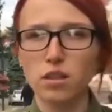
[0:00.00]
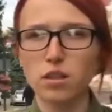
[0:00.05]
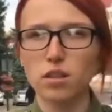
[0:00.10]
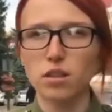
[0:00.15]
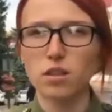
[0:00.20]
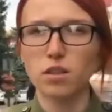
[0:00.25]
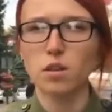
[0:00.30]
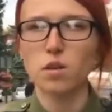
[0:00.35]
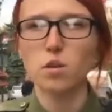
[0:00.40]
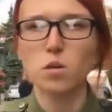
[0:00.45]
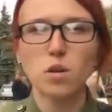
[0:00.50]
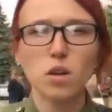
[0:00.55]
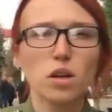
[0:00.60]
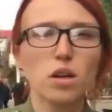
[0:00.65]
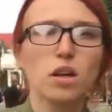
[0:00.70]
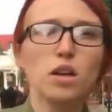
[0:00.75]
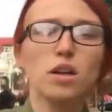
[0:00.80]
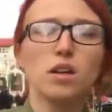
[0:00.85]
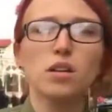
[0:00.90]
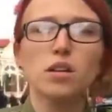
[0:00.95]
you know.
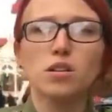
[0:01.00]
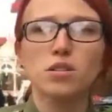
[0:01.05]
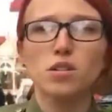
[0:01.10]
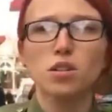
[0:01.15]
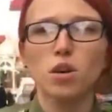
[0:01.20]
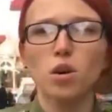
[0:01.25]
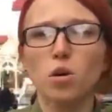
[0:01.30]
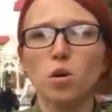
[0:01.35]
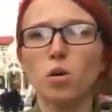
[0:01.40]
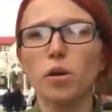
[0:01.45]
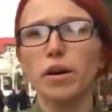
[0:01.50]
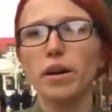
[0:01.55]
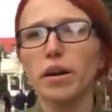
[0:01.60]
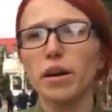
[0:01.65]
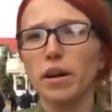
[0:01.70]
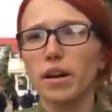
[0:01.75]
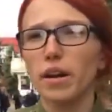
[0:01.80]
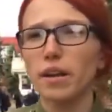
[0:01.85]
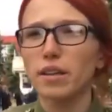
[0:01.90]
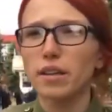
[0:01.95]
So
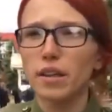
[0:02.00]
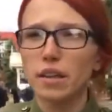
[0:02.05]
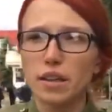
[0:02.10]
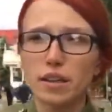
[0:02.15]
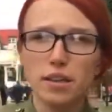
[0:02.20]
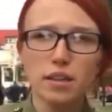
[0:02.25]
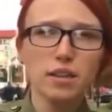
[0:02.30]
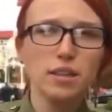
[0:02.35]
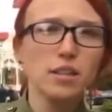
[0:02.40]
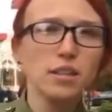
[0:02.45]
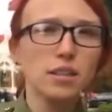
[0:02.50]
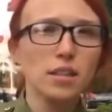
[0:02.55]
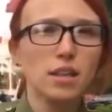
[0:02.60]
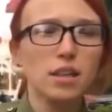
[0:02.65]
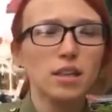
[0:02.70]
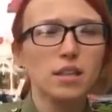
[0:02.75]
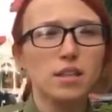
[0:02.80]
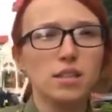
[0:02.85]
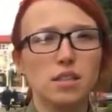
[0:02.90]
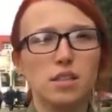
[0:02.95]
and in this
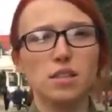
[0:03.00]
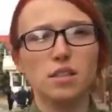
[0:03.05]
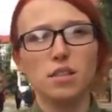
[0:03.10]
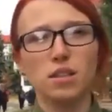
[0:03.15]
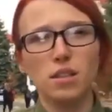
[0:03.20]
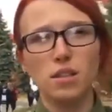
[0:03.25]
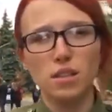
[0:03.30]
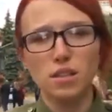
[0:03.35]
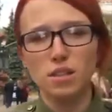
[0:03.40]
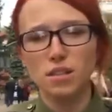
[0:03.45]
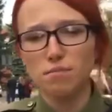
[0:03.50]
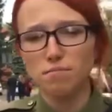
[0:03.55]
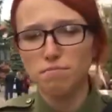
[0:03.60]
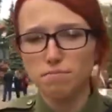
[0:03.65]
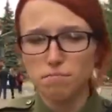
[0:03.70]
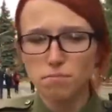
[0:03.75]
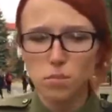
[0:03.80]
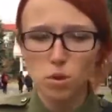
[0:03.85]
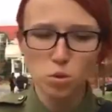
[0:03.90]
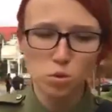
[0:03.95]
case,
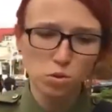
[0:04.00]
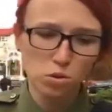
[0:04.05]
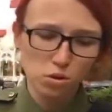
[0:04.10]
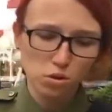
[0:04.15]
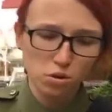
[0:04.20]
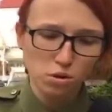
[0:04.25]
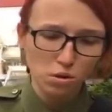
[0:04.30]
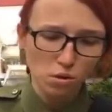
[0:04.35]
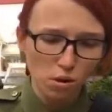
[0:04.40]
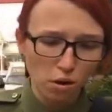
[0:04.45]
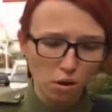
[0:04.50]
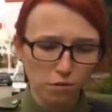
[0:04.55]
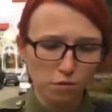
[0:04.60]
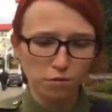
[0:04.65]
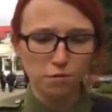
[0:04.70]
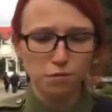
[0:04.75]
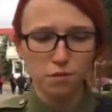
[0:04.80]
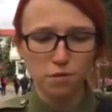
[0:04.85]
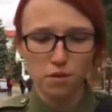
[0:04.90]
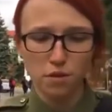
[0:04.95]
most of
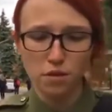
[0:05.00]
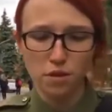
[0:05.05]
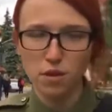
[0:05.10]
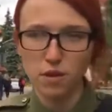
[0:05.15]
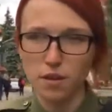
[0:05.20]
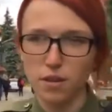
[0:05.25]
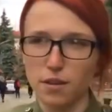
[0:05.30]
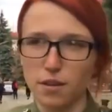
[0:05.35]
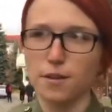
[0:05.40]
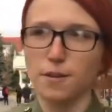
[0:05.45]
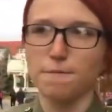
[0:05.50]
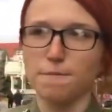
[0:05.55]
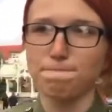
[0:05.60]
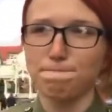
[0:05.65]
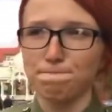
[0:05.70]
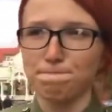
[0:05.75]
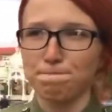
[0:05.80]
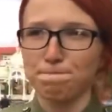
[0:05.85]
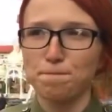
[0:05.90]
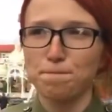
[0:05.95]
uh,
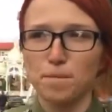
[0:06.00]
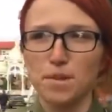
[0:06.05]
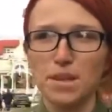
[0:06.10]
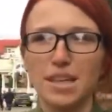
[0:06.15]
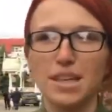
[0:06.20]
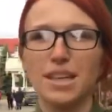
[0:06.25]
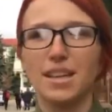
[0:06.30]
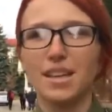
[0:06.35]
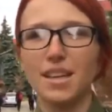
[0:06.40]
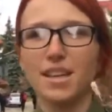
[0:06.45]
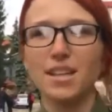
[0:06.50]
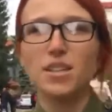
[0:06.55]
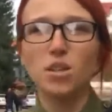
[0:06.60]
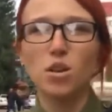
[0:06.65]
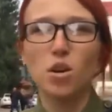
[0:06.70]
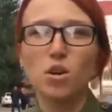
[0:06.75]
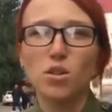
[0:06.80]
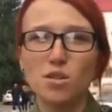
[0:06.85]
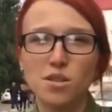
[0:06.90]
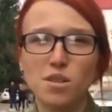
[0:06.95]
it
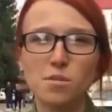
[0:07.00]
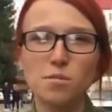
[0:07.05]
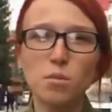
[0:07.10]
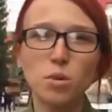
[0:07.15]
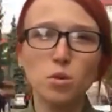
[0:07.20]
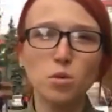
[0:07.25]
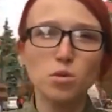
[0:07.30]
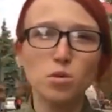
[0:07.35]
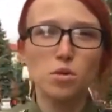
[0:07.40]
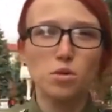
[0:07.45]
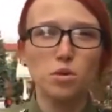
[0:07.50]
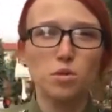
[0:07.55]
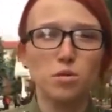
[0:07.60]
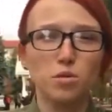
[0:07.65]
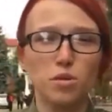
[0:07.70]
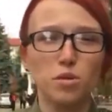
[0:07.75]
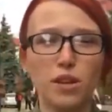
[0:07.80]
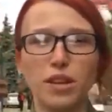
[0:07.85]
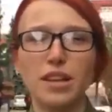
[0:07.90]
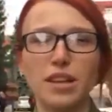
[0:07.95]
caused the most
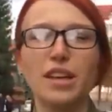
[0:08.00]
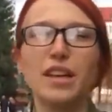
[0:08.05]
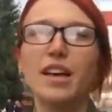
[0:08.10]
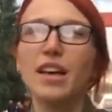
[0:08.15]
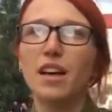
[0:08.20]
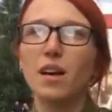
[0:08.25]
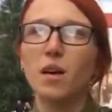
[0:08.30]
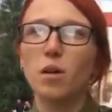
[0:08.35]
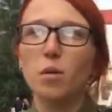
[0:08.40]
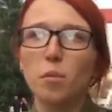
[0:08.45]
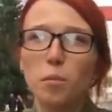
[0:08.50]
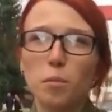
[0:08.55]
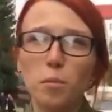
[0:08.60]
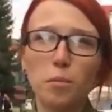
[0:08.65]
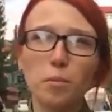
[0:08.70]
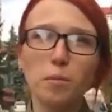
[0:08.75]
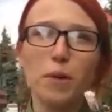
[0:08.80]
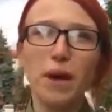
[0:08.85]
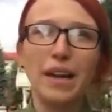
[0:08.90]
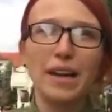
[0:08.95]
of like
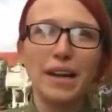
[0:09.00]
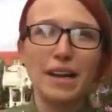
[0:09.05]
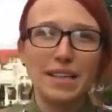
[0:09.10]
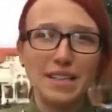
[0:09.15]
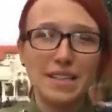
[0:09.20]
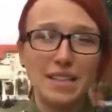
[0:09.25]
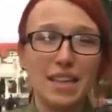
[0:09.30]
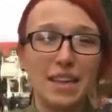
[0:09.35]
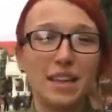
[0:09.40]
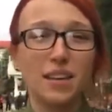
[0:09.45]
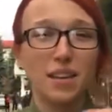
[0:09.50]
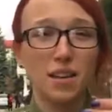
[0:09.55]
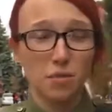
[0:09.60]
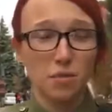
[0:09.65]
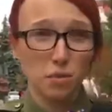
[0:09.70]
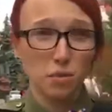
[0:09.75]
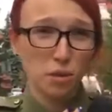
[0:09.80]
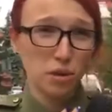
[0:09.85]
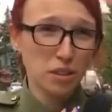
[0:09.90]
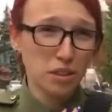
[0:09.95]
men staying
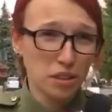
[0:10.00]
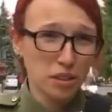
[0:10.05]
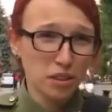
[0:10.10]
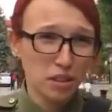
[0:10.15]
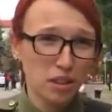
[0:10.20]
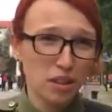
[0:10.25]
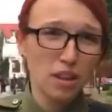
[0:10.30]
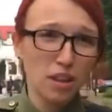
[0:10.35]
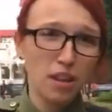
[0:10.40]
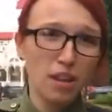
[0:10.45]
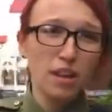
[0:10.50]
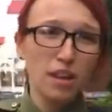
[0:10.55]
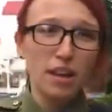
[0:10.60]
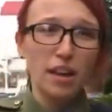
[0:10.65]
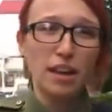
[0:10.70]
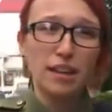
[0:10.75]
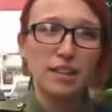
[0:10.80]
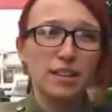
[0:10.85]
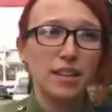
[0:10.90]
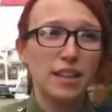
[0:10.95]
at work
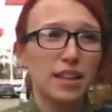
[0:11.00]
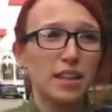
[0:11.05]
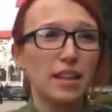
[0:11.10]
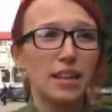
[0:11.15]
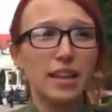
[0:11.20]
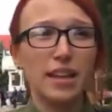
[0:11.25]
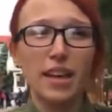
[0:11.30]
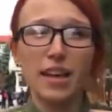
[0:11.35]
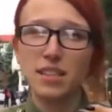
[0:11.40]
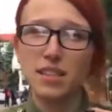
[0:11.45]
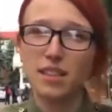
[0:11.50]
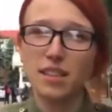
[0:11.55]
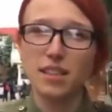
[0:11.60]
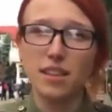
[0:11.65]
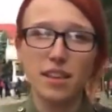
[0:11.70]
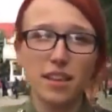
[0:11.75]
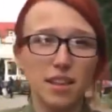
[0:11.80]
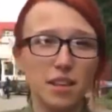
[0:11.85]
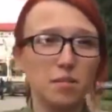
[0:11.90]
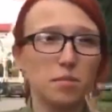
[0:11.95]
and they're getting
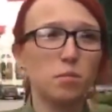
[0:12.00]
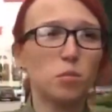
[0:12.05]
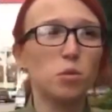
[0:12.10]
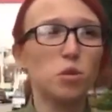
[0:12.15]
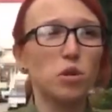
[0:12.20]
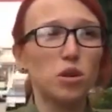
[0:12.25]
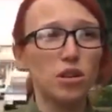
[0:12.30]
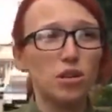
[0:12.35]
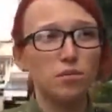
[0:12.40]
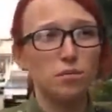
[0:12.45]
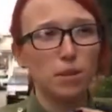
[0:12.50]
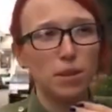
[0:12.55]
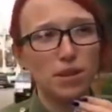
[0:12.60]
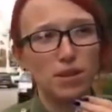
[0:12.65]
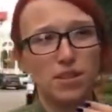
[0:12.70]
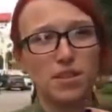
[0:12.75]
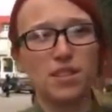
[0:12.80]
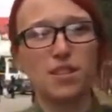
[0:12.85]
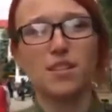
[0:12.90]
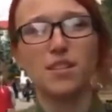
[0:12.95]
like more
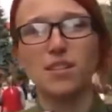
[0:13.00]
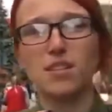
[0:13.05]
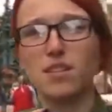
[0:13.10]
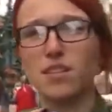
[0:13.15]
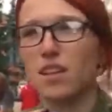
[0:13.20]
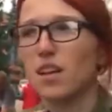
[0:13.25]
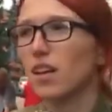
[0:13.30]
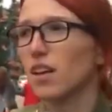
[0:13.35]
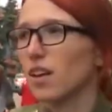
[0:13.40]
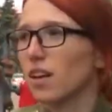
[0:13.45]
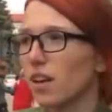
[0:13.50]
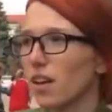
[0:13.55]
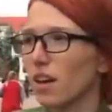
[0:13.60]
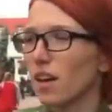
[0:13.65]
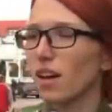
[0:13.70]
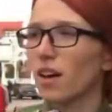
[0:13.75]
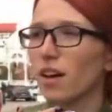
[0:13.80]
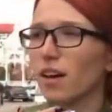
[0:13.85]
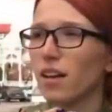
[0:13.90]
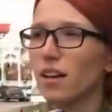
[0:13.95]
business.
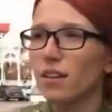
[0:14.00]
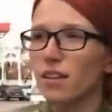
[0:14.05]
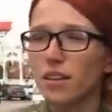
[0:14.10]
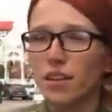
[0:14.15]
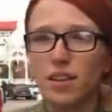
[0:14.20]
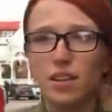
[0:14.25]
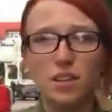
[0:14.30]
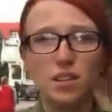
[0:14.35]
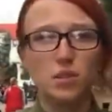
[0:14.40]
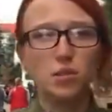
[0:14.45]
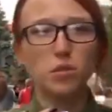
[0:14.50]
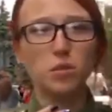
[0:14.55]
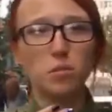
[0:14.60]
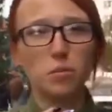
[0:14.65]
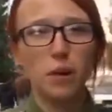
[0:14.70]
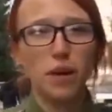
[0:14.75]
Uh, they're doing